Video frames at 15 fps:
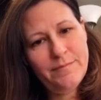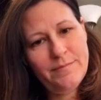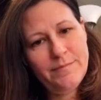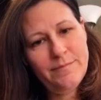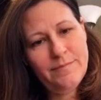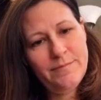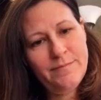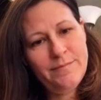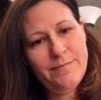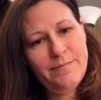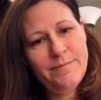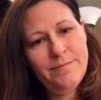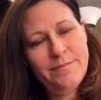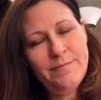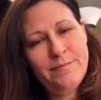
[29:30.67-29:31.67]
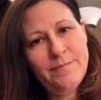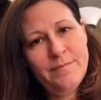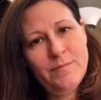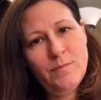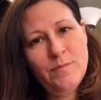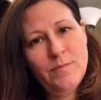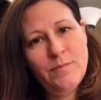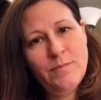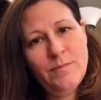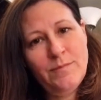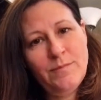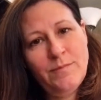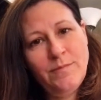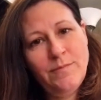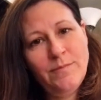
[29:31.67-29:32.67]

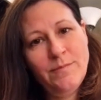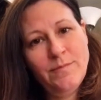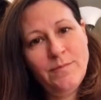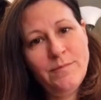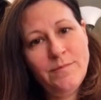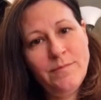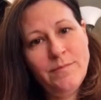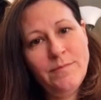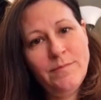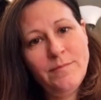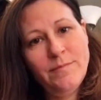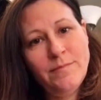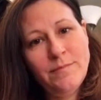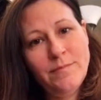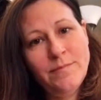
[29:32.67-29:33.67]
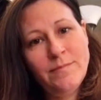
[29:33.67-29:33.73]
(no one is talking)